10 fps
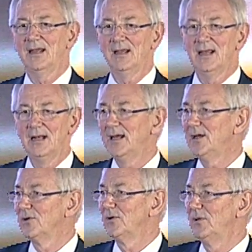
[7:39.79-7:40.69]

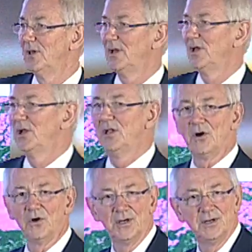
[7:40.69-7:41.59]
illegal
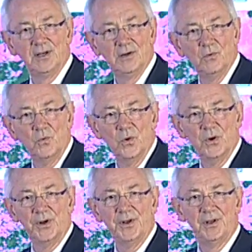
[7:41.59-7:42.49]
logged
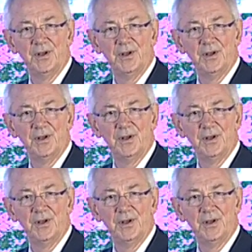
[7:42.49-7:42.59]
wood.